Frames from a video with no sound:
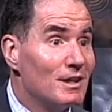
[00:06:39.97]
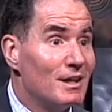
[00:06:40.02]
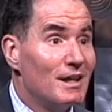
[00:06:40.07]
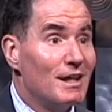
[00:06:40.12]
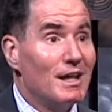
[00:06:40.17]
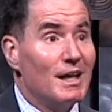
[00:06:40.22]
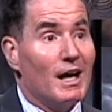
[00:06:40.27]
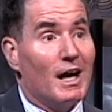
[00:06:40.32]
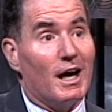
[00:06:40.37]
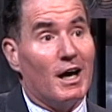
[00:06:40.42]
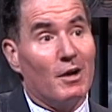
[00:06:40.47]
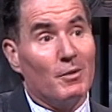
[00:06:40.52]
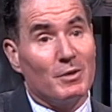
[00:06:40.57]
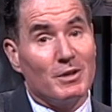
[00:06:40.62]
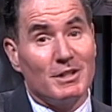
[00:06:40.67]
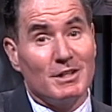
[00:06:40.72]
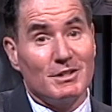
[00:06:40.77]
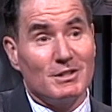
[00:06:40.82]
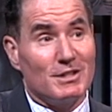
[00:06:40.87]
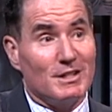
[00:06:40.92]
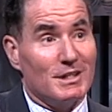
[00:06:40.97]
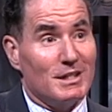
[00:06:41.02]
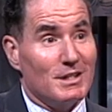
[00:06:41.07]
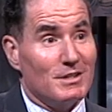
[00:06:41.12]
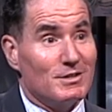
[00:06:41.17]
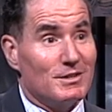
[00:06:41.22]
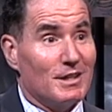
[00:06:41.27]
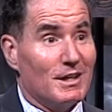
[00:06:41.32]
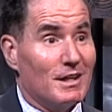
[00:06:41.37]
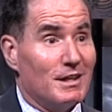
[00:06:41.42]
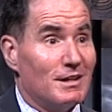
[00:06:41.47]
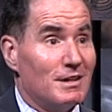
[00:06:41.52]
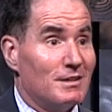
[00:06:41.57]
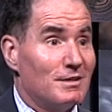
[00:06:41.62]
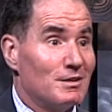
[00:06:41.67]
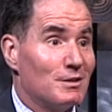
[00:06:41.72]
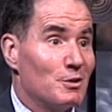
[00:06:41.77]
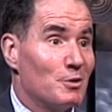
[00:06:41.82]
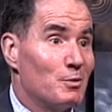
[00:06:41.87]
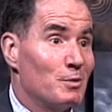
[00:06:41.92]
mm-hmm. uh, within cities, and
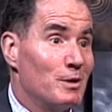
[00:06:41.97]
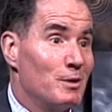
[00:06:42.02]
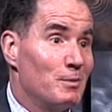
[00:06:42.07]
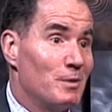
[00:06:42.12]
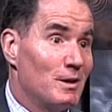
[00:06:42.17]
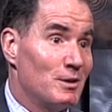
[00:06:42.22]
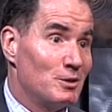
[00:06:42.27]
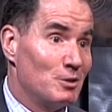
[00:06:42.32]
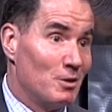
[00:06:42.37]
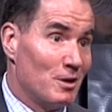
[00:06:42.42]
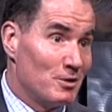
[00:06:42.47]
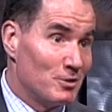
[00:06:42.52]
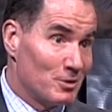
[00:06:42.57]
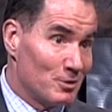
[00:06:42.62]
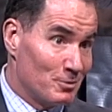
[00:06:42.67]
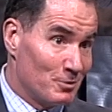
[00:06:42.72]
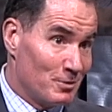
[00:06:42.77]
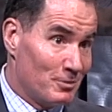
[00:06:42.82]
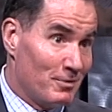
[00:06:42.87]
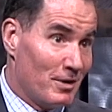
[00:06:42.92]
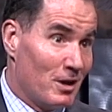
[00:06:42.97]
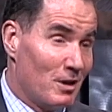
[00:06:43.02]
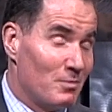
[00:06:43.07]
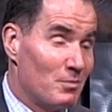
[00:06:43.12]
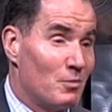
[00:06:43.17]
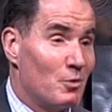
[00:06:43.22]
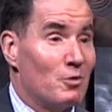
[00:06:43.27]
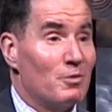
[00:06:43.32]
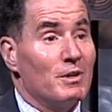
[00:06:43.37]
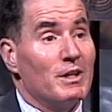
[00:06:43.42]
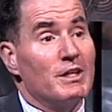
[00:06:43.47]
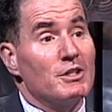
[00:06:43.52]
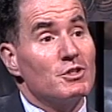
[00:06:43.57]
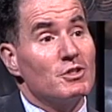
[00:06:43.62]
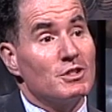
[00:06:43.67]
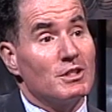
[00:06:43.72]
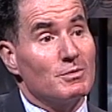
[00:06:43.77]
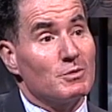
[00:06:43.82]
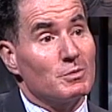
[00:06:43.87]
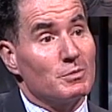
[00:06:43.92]
we want to also develop more
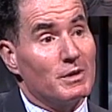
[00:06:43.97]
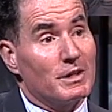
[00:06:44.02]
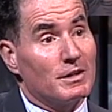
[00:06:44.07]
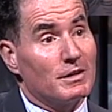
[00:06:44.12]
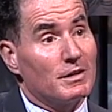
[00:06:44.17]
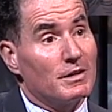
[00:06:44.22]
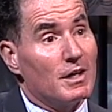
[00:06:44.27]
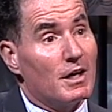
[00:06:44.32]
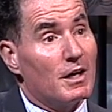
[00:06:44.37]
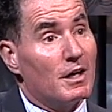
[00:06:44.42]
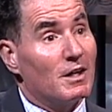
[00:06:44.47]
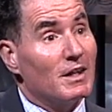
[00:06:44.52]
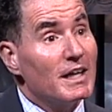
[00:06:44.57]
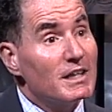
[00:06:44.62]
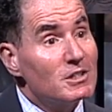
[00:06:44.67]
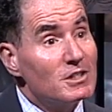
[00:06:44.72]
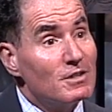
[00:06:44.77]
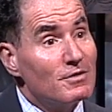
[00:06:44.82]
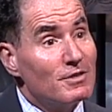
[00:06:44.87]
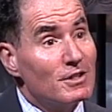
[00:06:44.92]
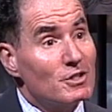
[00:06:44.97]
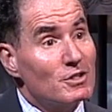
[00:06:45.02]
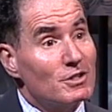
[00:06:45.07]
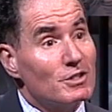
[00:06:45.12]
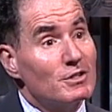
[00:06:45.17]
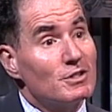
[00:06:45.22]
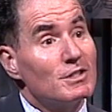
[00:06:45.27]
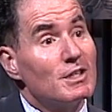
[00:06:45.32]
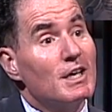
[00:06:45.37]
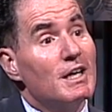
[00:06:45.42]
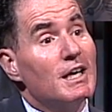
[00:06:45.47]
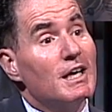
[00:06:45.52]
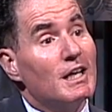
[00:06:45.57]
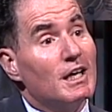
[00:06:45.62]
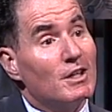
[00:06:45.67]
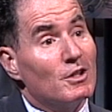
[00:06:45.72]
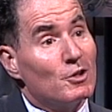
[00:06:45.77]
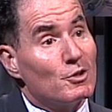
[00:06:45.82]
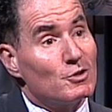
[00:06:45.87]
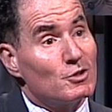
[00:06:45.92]
relationships with uh, elected officials mm-hmm.
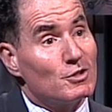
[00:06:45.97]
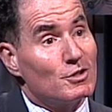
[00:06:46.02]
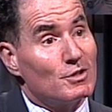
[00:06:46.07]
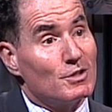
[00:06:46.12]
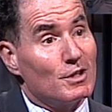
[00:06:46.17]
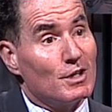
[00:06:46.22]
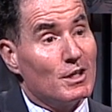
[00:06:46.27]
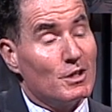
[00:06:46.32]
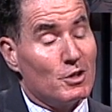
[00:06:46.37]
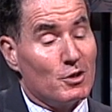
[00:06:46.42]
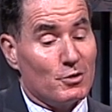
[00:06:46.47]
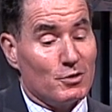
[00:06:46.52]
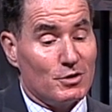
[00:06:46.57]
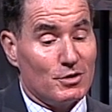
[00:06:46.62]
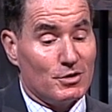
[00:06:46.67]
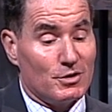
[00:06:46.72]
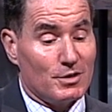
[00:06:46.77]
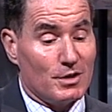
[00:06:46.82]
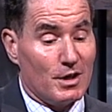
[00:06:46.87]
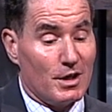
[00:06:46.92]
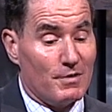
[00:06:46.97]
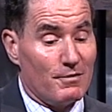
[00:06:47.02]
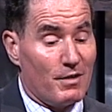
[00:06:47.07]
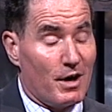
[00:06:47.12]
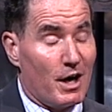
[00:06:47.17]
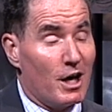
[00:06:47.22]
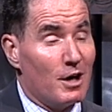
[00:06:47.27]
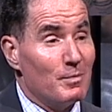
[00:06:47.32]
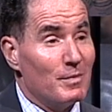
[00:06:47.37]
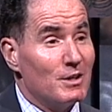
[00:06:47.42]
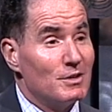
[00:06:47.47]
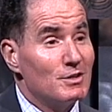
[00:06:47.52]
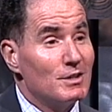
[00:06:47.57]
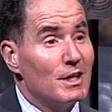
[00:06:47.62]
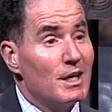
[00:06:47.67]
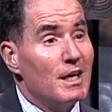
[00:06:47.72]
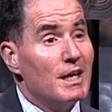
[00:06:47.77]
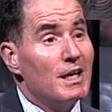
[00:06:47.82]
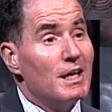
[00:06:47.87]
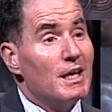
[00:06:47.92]
in those, in those environments.
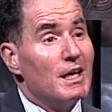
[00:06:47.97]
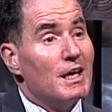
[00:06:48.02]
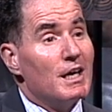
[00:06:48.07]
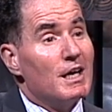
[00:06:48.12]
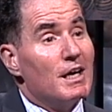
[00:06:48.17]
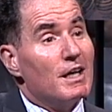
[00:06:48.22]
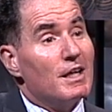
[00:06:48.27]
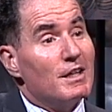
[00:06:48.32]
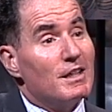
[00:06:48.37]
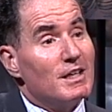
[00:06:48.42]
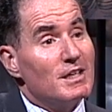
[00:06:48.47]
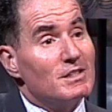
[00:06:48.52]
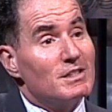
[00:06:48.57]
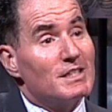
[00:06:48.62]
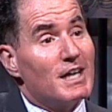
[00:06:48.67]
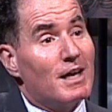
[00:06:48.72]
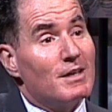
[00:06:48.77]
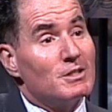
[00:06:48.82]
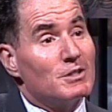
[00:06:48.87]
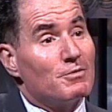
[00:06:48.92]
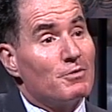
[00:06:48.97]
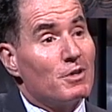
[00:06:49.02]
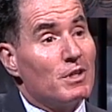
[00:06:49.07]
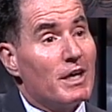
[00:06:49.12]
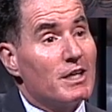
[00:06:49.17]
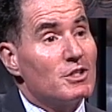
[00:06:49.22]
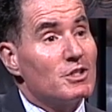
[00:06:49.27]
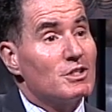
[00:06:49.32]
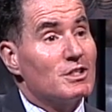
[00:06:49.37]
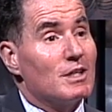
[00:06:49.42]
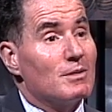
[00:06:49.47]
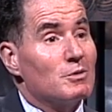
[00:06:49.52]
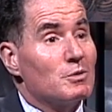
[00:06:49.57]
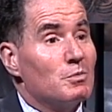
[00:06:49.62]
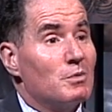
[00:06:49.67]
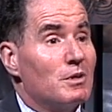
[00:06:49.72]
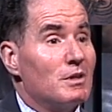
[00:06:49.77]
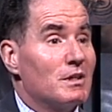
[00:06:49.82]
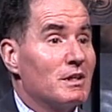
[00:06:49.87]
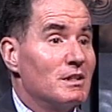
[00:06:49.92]
These kinds of relationships
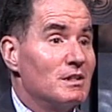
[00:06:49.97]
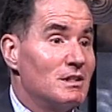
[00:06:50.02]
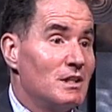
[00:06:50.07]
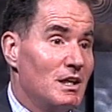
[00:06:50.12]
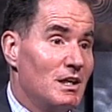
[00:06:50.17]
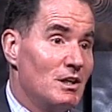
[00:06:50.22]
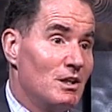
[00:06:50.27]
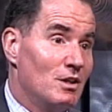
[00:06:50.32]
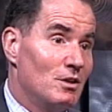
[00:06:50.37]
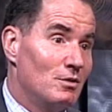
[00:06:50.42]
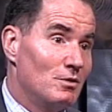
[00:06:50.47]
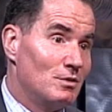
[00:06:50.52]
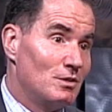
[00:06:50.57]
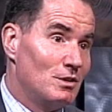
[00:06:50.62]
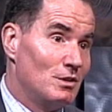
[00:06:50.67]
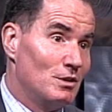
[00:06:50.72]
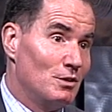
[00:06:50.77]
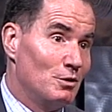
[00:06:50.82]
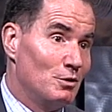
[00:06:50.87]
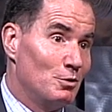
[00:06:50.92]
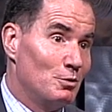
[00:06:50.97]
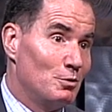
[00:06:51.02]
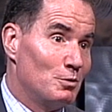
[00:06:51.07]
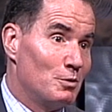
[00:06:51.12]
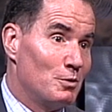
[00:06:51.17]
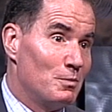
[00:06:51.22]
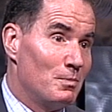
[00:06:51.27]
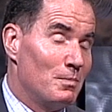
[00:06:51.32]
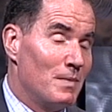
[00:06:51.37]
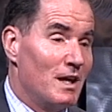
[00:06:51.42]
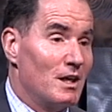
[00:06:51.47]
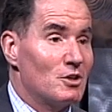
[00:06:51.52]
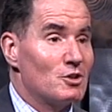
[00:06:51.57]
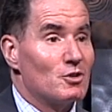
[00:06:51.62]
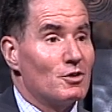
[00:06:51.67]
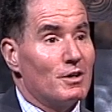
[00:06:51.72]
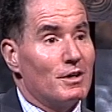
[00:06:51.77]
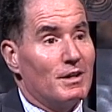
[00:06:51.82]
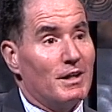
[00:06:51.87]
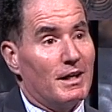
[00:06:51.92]
will continue to make
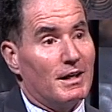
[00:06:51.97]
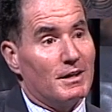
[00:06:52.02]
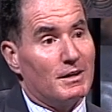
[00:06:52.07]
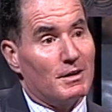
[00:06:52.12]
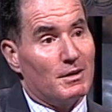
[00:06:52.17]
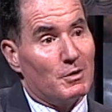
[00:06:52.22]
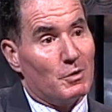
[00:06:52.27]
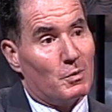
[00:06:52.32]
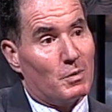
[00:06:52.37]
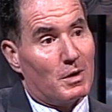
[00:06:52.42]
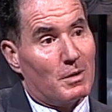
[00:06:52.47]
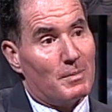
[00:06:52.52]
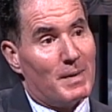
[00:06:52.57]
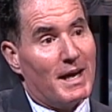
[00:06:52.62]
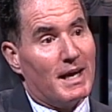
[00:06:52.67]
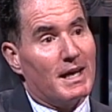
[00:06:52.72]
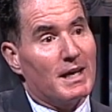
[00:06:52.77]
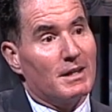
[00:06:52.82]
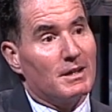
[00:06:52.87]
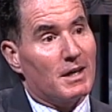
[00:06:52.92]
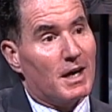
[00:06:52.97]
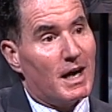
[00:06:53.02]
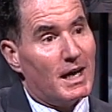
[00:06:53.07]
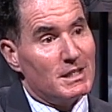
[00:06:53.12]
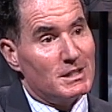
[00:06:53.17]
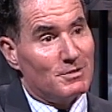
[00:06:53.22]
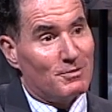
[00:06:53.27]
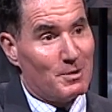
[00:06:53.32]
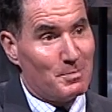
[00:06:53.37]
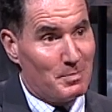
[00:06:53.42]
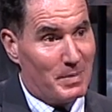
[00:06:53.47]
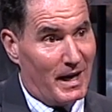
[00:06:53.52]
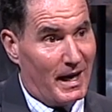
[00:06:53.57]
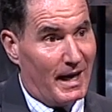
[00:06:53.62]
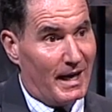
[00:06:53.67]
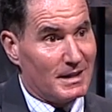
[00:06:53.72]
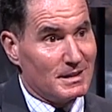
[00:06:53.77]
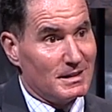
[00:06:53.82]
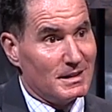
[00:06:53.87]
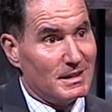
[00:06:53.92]
sure that we're making the kinds of
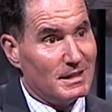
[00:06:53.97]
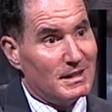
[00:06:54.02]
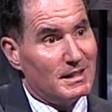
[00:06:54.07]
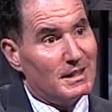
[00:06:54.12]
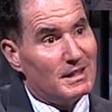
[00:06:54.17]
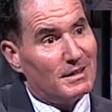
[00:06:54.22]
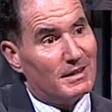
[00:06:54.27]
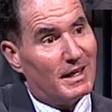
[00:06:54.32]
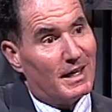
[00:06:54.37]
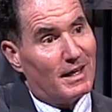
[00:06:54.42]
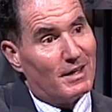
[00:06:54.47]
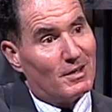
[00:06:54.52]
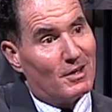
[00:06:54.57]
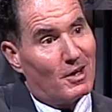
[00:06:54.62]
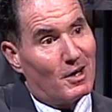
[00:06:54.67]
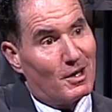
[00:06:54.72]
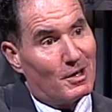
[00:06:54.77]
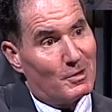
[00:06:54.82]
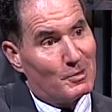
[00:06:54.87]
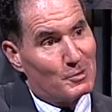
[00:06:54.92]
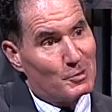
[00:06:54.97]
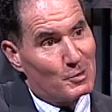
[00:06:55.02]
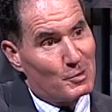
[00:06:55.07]
impact that are